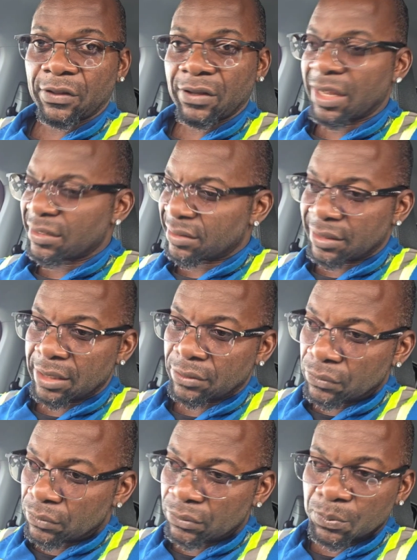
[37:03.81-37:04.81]
Okay, stick
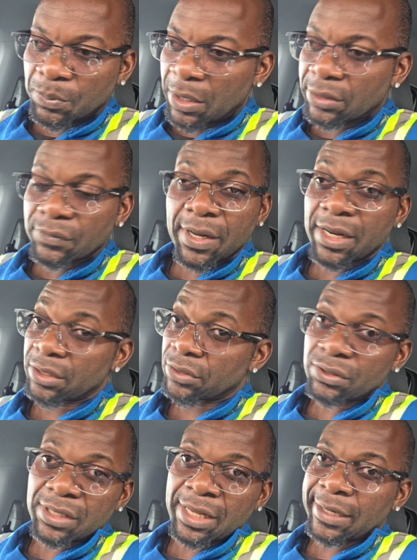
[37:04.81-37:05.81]
to spot trading,
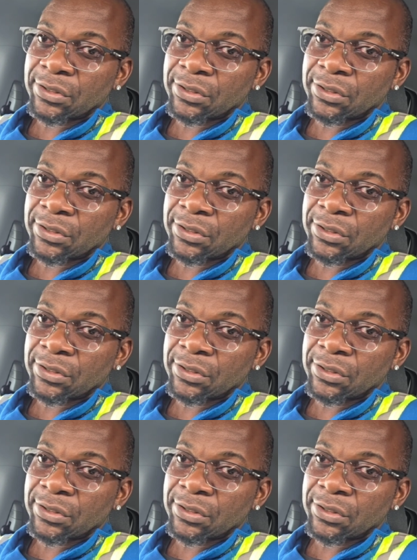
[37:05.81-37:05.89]
just like I